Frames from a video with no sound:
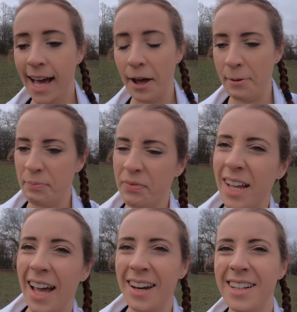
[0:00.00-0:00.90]

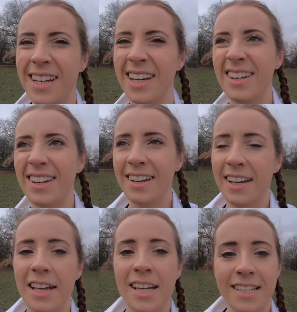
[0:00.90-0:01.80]
And
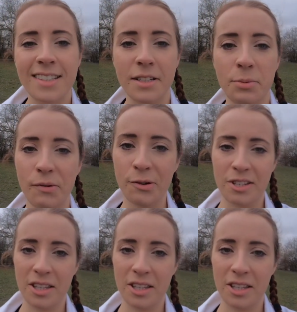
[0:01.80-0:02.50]
since we've got